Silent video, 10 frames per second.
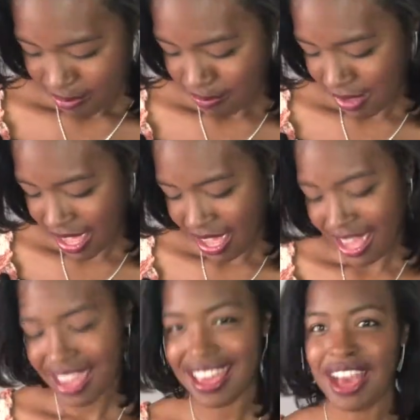
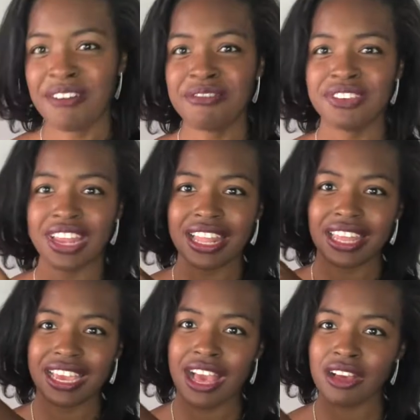my outfit. I
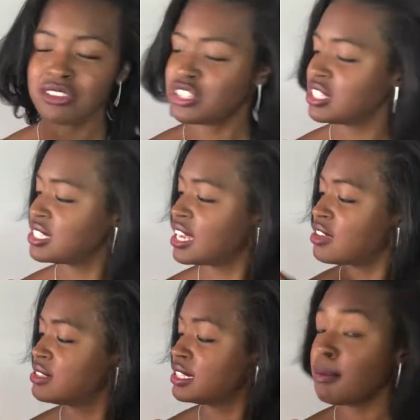like how she's
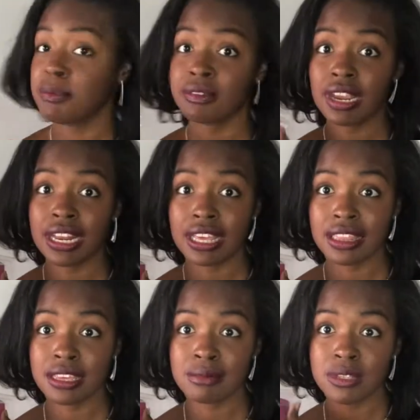now
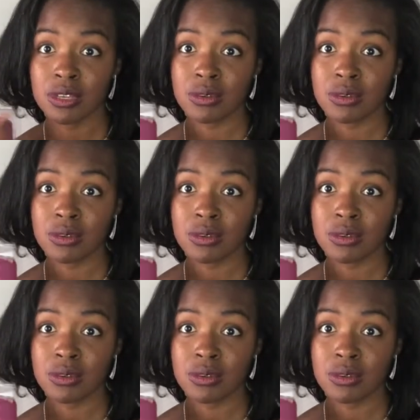separating them so